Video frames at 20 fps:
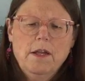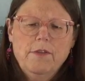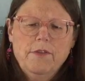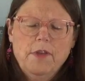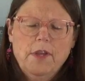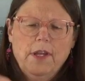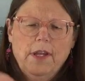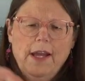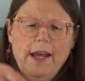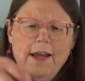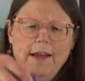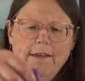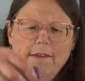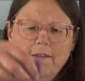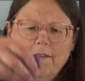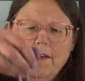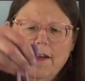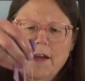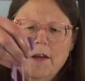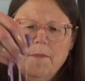The last
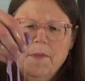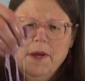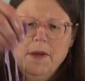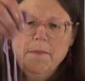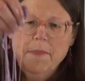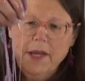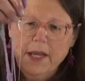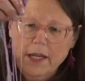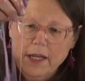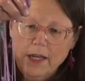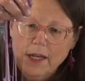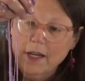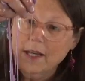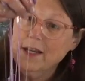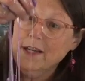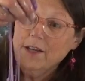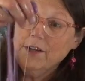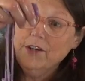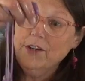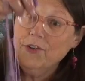time I made it,
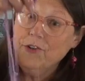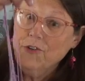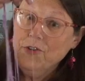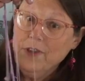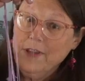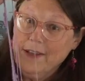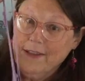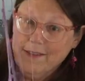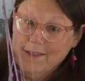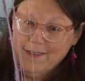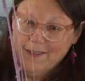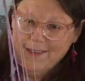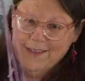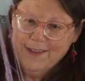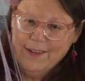it didn't do this.